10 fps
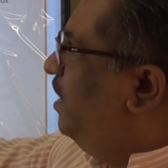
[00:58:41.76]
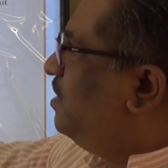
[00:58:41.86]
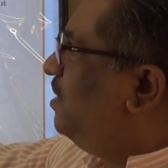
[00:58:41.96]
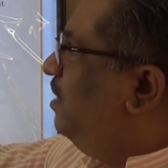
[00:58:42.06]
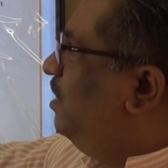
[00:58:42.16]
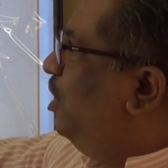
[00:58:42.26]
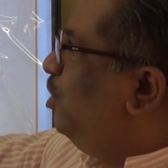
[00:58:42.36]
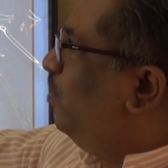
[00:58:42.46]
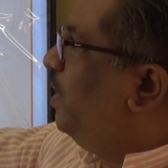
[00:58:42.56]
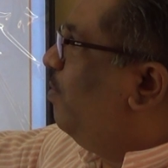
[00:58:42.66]
is
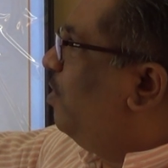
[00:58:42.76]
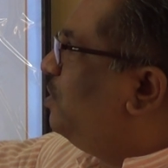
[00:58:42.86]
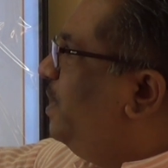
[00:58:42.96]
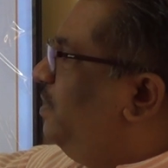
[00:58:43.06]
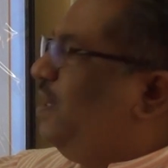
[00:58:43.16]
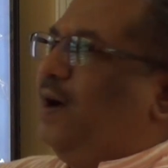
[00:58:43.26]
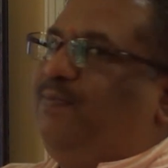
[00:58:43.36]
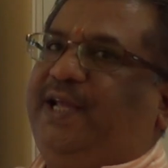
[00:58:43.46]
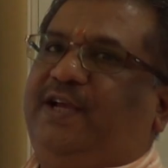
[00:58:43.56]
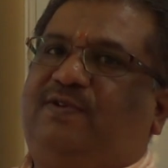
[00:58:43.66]
to demonstrate the
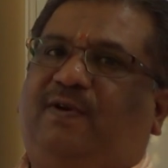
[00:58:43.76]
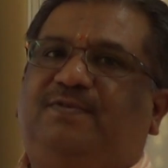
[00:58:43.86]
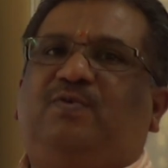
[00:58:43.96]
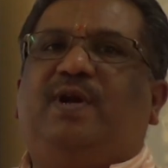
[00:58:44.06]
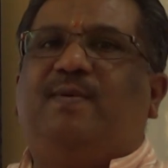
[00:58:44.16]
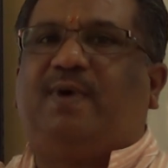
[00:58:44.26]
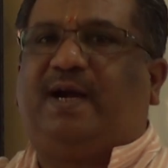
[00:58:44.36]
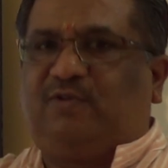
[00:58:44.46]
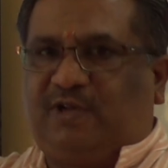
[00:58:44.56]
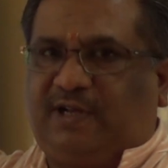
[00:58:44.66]
application of sodium
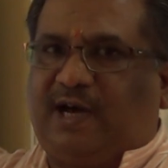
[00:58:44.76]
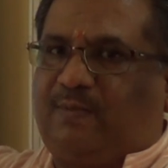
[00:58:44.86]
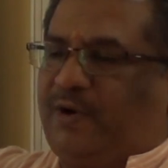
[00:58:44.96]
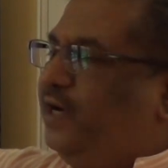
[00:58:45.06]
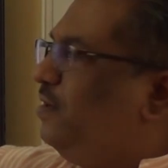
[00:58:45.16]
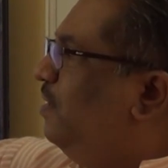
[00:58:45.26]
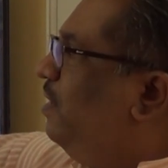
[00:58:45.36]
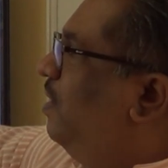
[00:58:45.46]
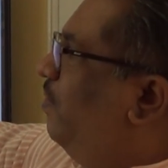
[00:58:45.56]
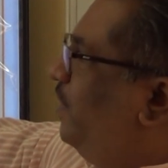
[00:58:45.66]
hydrogen carbonate,
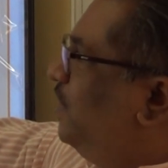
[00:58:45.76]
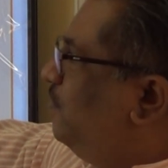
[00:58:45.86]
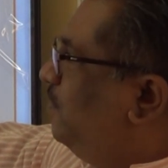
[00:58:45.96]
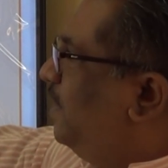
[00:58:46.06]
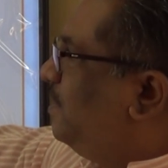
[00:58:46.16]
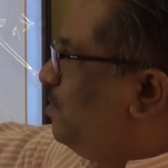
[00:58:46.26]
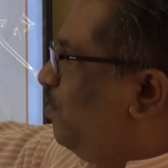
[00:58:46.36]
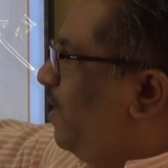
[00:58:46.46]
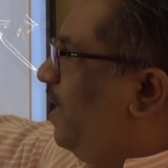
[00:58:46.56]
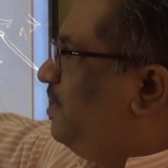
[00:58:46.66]
which is used as a
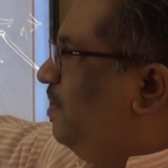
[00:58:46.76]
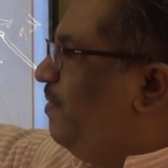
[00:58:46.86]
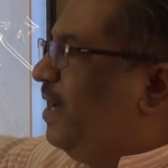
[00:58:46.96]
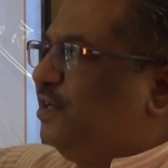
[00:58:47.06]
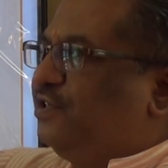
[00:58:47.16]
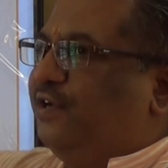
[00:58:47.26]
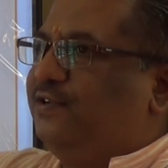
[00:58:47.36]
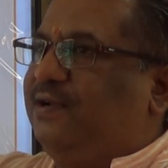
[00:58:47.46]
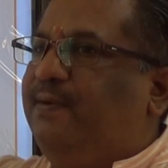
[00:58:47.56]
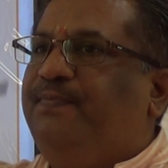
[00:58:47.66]
soda acid fire
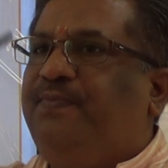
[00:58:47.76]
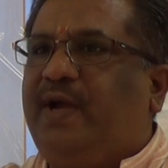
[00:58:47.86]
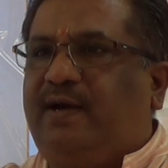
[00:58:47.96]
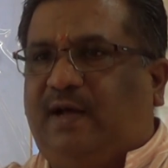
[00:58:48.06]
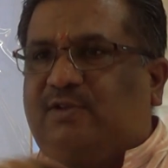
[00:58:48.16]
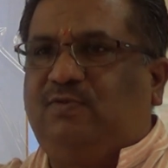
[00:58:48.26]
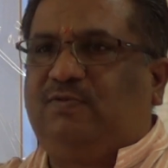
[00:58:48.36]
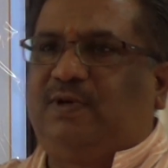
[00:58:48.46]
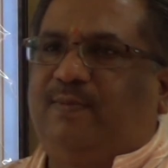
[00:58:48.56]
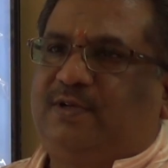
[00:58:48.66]
extinguisher, and also
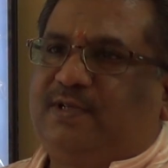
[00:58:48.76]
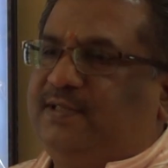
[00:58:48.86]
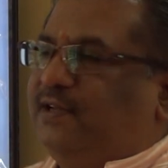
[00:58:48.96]
to demonstrate the